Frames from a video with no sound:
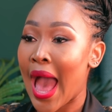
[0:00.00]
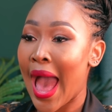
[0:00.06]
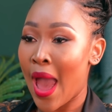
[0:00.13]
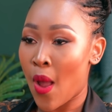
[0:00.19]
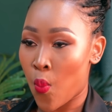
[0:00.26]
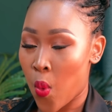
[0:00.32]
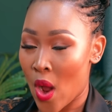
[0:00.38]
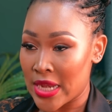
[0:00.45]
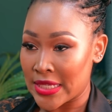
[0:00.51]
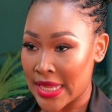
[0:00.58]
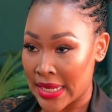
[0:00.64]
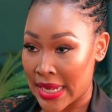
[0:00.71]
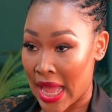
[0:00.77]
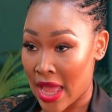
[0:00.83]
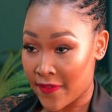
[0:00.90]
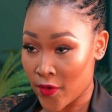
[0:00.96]
I want an
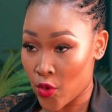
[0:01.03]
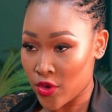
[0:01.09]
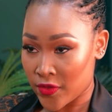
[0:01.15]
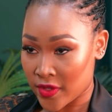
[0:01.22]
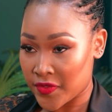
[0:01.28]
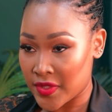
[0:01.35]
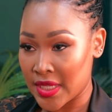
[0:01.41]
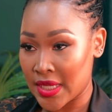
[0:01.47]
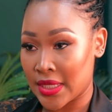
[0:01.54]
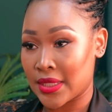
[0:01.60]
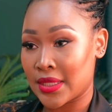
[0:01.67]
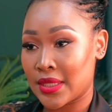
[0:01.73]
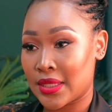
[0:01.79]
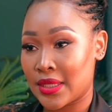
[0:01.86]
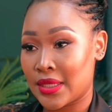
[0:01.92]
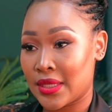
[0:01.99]
iPhone 15,
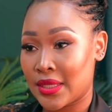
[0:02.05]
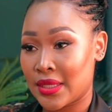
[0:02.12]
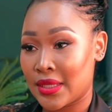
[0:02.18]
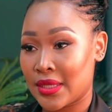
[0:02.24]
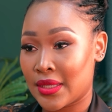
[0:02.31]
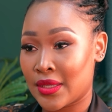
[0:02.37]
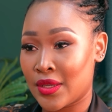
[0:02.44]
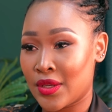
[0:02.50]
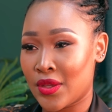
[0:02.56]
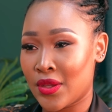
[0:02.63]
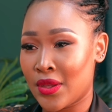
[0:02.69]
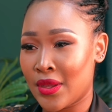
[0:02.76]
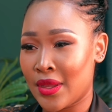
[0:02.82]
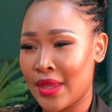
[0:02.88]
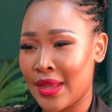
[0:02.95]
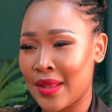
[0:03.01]
you
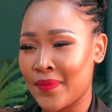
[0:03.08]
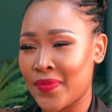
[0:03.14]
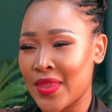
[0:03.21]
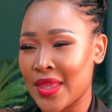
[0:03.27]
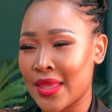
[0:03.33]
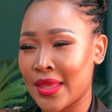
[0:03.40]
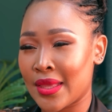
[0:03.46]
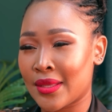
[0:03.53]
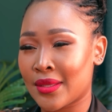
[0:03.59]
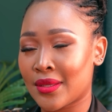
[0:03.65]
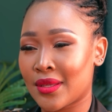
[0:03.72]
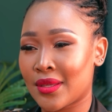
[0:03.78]
know? And I'm thinking,